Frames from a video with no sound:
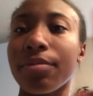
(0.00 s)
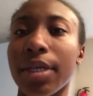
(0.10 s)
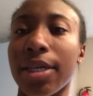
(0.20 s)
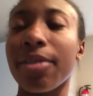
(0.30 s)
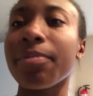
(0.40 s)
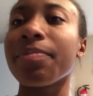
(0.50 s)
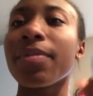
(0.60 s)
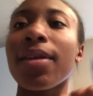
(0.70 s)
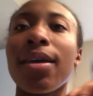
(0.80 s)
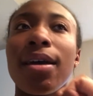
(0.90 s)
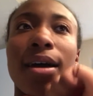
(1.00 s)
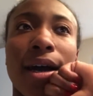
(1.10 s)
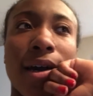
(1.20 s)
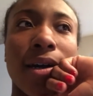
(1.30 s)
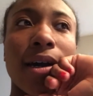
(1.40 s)
bigger,
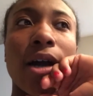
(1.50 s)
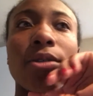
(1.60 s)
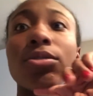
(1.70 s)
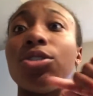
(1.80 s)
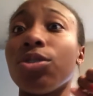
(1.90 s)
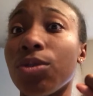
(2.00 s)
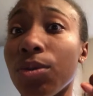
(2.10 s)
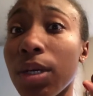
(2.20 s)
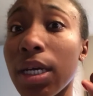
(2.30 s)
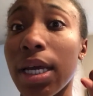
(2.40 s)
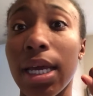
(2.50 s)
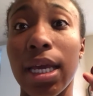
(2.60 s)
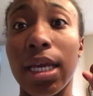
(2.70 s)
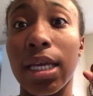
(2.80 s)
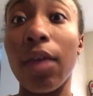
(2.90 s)
uh, I'll do
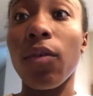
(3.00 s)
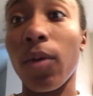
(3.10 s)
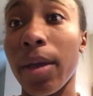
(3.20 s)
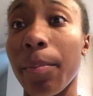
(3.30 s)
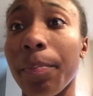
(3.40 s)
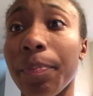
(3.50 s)
a giveaway.